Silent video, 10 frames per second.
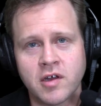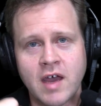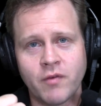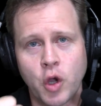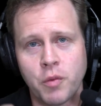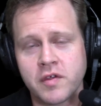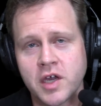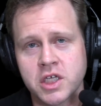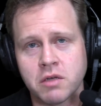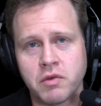have a
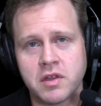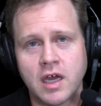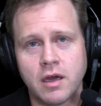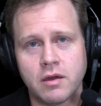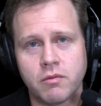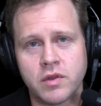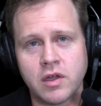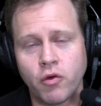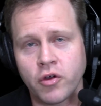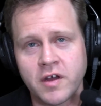conversation with our
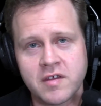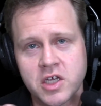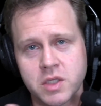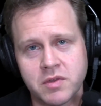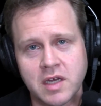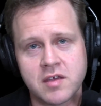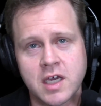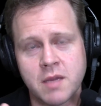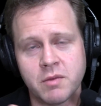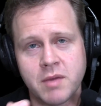organization, with our
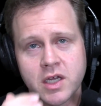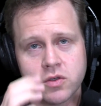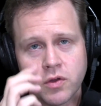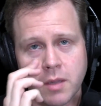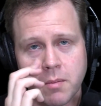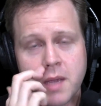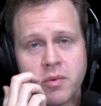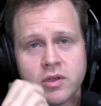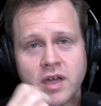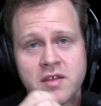team, to make sure that
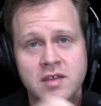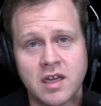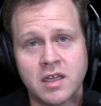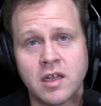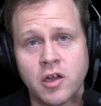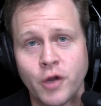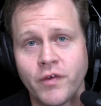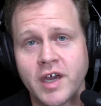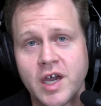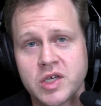people are setting the
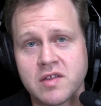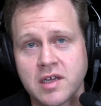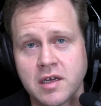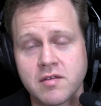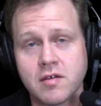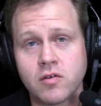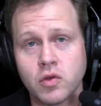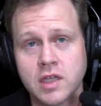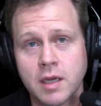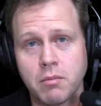notification settings to
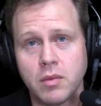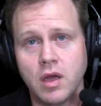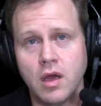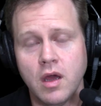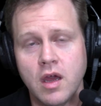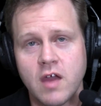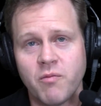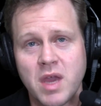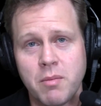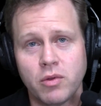suit them.
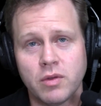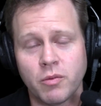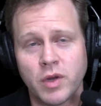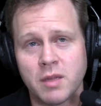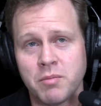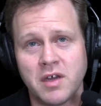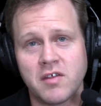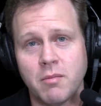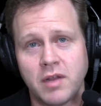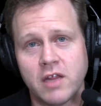If people, one of the
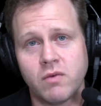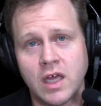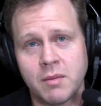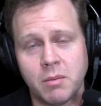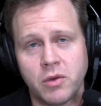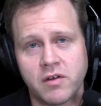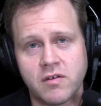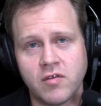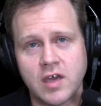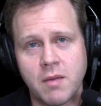biggest complaints we get about
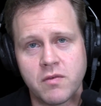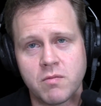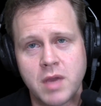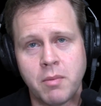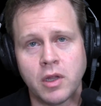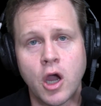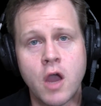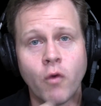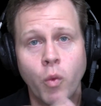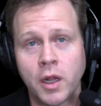Microsoft Teams is people are
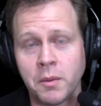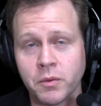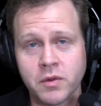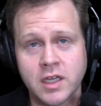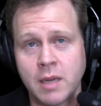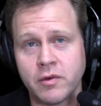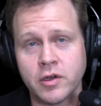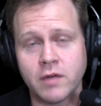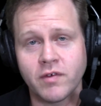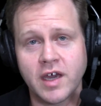overwhelmed with the number of
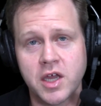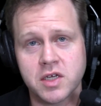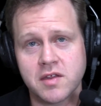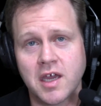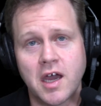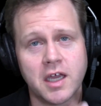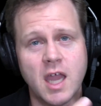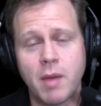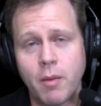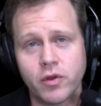notifications. They can't
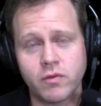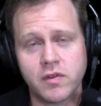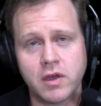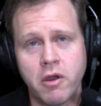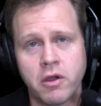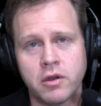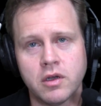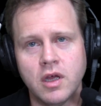keep up with what's going on.